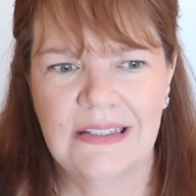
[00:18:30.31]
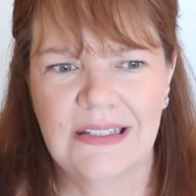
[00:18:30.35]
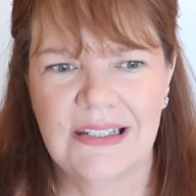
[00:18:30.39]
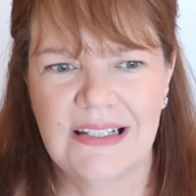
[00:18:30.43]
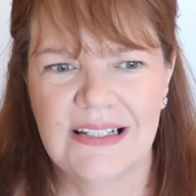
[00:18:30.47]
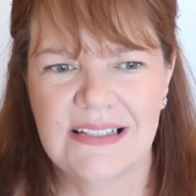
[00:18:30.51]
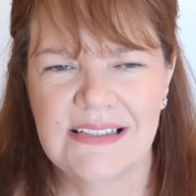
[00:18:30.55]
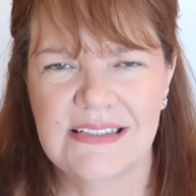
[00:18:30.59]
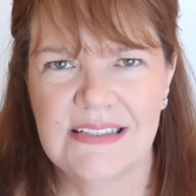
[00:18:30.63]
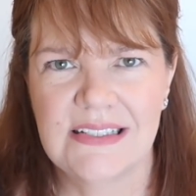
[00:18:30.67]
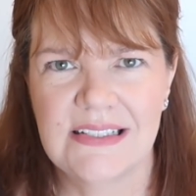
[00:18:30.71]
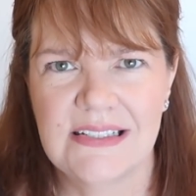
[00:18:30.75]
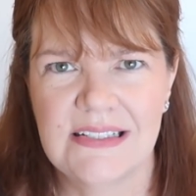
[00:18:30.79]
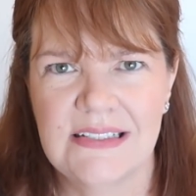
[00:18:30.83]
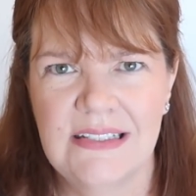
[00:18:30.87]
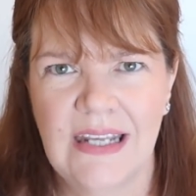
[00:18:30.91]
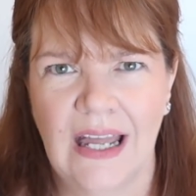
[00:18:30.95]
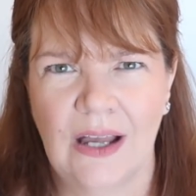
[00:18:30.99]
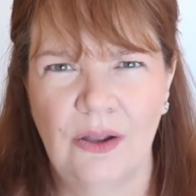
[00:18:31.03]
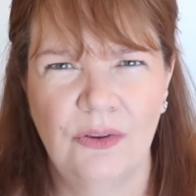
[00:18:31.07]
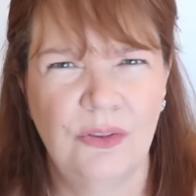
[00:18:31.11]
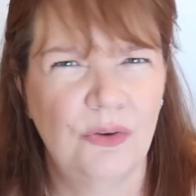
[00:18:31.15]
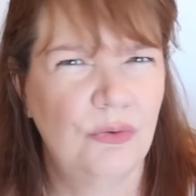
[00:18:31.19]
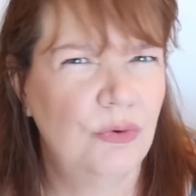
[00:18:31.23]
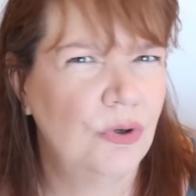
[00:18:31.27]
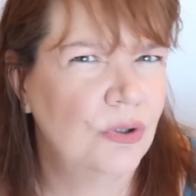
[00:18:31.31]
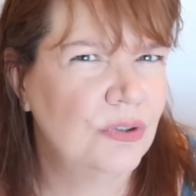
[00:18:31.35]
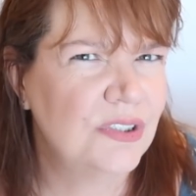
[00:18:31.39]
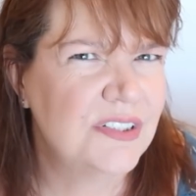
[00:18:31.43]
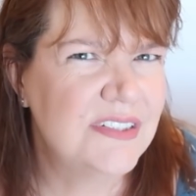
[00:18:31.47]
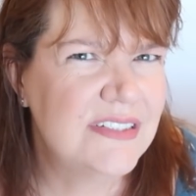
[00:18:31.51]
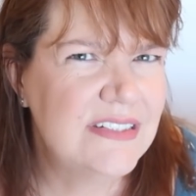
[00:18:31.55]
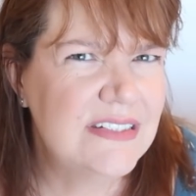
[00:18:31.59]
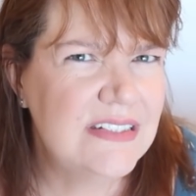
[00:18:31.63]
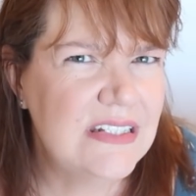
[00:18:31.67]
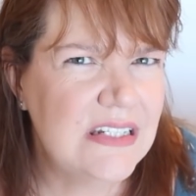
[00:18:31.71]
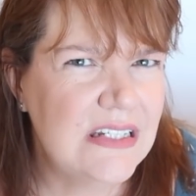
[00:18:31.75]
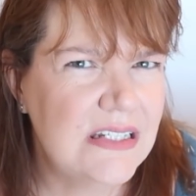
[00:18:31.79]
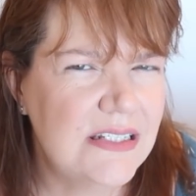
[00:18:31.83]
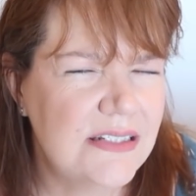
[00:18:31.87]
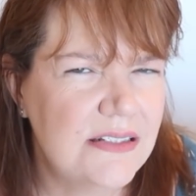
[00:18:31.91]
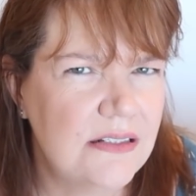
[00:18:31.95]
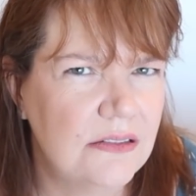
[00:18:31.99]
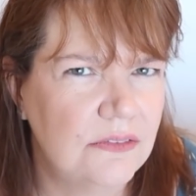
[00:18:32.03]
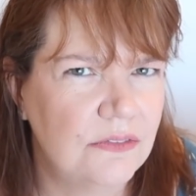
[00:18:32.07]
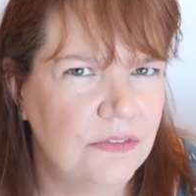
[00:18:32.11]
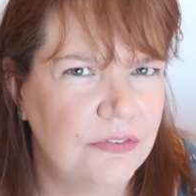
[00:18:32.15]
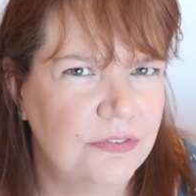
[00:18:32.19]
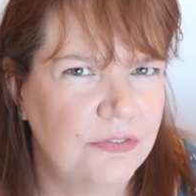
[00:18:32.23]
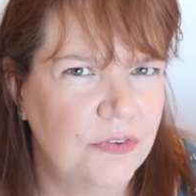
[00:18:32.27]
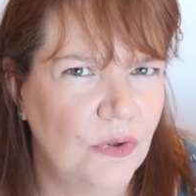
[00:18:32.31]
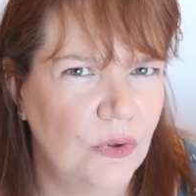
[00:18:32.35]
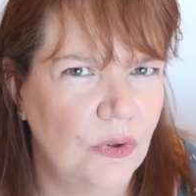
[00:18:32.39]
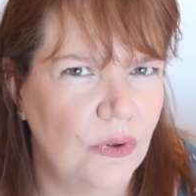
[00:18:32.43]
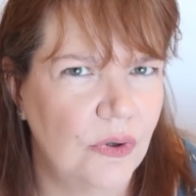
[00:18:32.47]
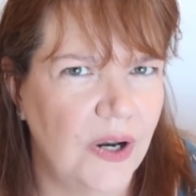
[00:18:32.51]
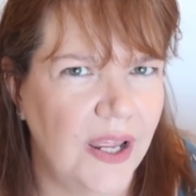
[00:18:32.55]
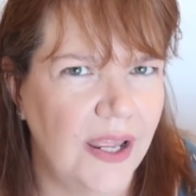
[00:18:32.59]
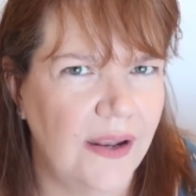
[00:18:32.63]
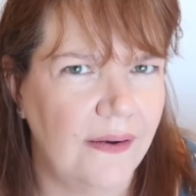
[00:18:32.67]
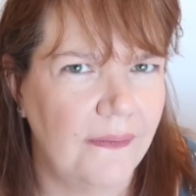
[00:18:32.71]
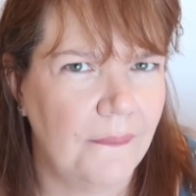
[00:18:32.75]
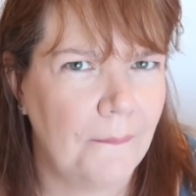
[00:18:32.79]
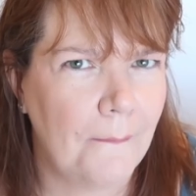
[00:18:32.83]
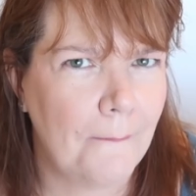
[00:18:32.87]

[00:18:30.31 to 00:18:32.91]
Is this now the wrong season for it?